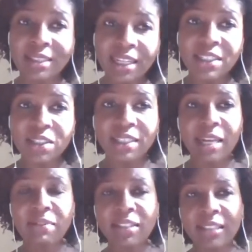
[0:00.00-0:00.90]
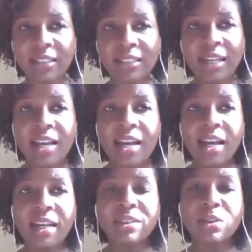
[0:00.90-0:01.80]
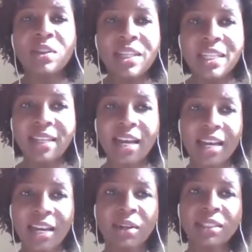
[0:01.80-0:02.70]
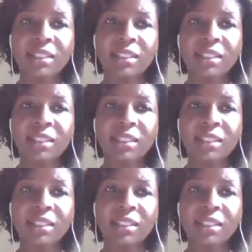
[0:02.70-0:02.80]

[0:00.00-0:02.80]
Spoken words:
essential services. And so these are